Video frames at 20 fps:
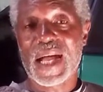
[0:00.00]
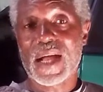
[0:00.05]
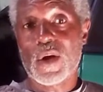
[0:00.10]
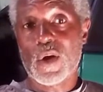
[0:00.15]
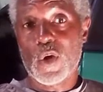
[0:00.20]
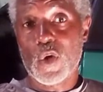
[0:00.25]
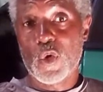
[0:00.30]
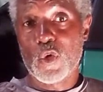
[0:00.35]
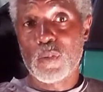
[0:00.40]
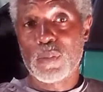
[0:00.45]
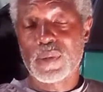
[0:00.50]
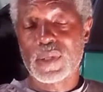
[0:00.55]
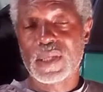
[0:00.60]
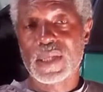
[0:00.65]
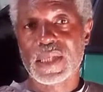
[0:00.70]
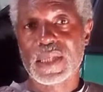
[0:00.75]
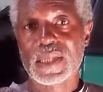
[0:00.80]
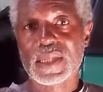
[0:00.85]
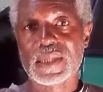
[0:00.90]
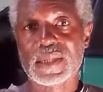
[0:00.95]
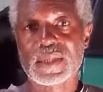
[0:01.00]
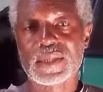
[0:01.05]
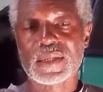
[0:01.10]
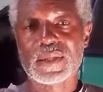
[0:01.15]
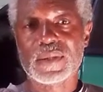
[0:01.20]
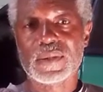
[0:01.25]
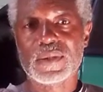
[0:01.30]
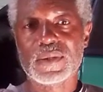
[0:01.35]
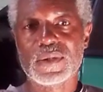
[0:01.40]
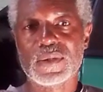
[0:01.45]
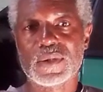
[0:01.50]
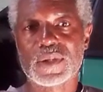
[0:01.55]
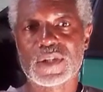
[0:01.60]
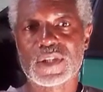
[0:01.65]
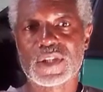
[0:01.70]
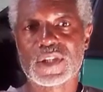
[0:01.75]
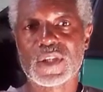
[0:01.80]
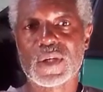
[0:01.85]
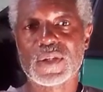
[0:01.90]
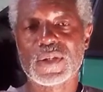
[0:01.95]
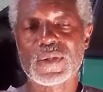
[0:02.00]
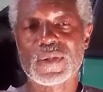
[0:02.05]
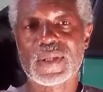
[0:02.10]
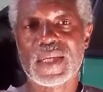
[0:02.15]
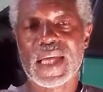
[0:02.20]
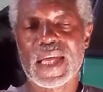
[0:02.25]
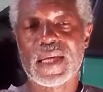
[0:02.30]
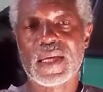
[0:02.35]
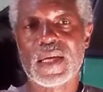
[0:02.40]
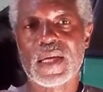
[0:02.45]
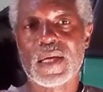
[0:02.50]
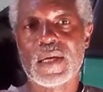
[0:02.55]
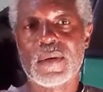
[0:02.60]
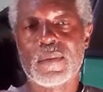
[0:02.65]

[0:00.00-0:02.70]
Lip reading: I hope, to show you that.